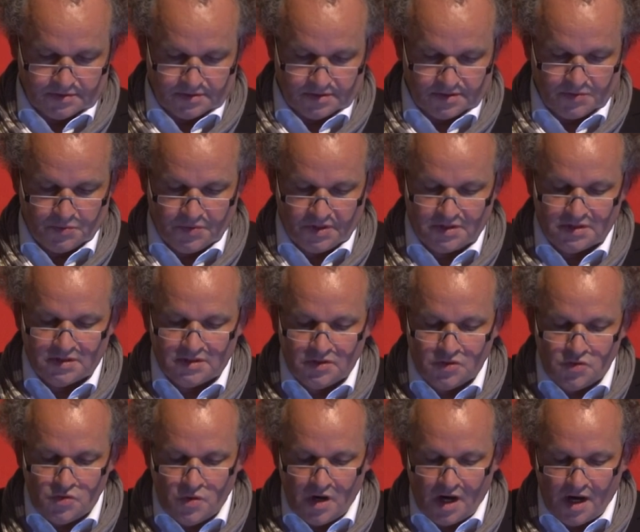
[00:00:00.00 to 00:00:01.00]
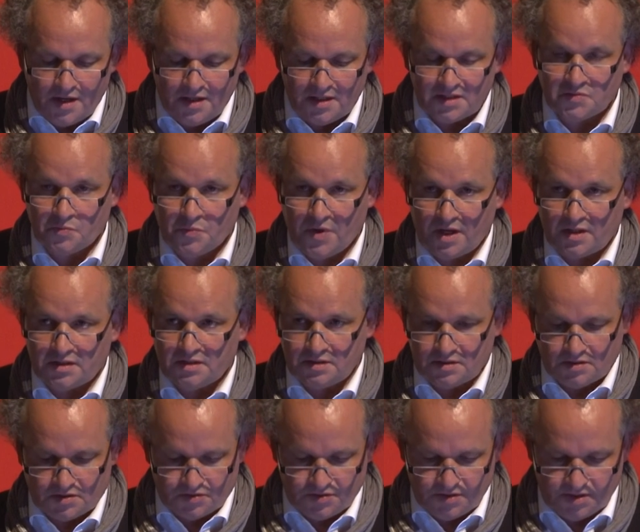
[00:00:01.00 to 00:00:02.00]
This means new
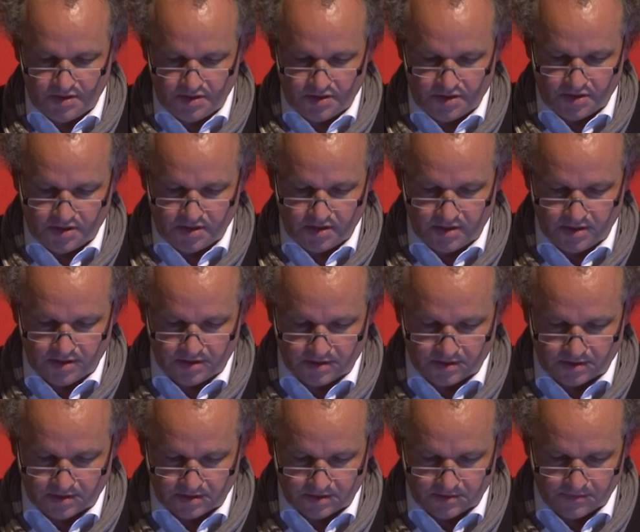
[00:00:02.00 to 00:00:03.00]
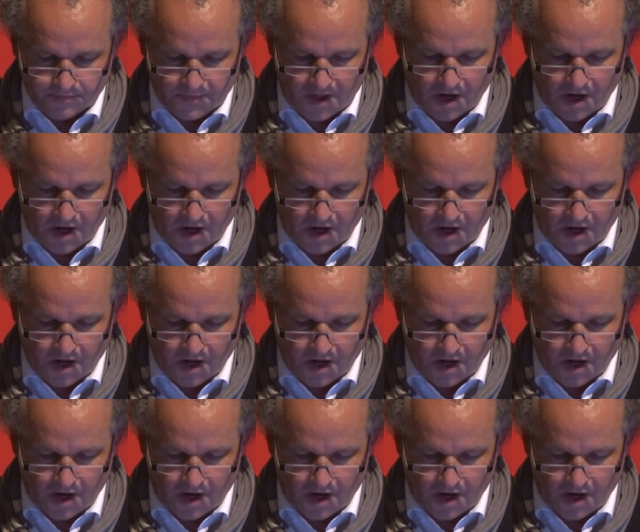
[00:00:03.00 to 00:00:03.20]
unexpected strategies